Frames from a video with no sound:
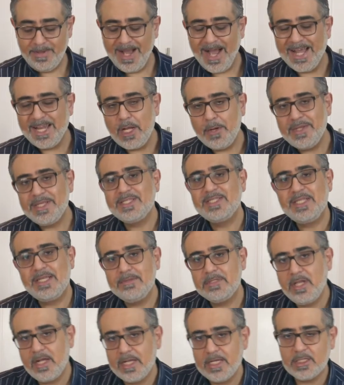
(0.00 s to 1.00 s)
I know it
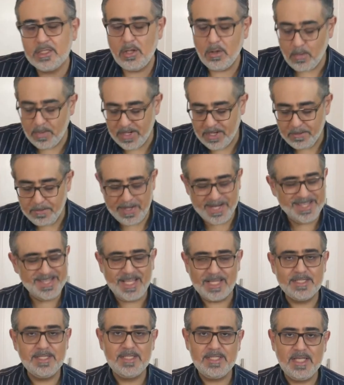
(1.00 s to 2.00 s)
seems like it's long-winded, but it
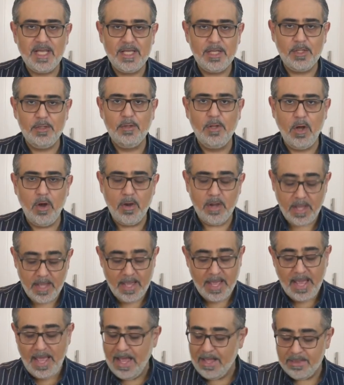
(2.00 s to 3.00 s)
doesn't take you long.
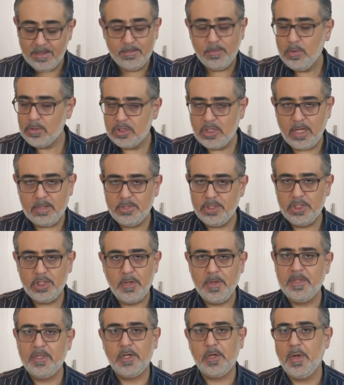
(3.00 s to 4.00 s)
And the more times you do
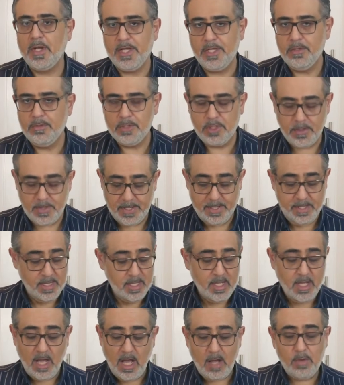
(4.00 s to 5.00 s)
it, the quicker you will do it.
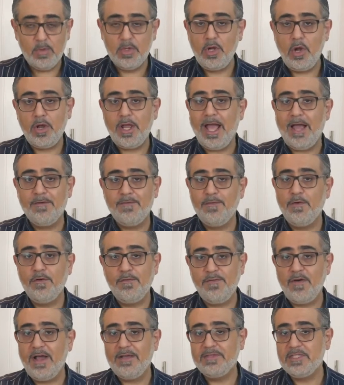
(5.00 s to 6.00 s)
I will knock out 4,
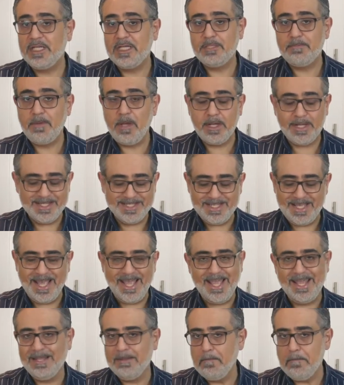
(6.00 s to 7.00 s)
5, 6 burgers
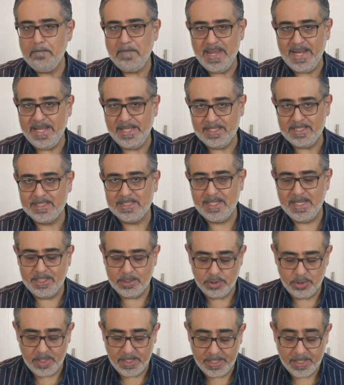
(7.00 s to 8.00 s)
in minutes,
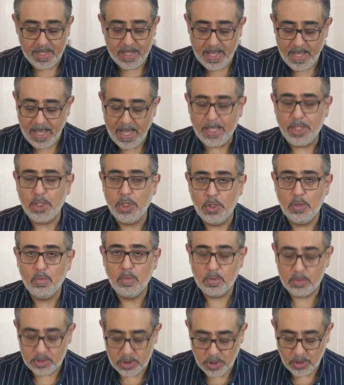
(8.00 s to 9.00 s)
literally. And you
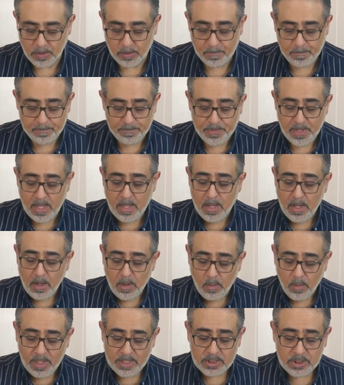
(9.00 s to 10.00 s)
will too.
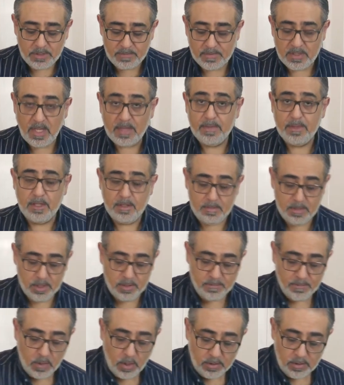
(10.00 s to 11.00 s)
Once you've done them and
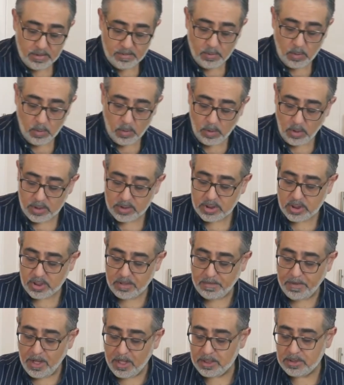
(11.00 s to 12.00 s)
you've got them all onto the
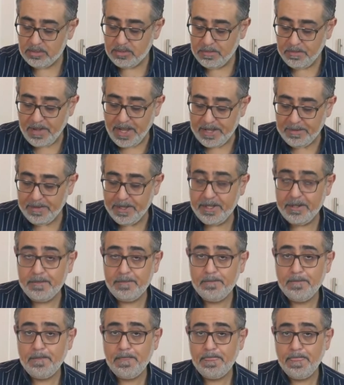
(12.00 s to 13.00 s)
parchment paper,
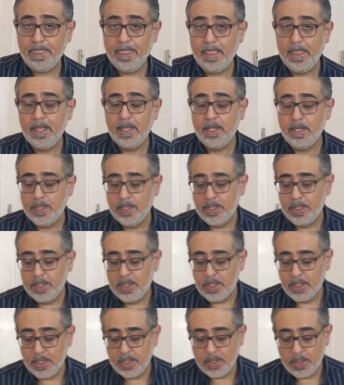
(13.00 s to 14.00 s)

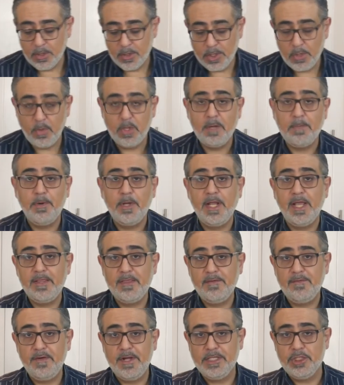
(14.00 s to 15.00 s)
you want to put it in
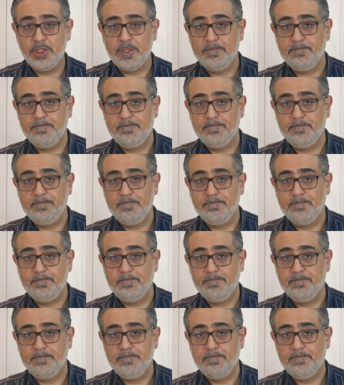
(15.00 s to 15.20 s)
the fridge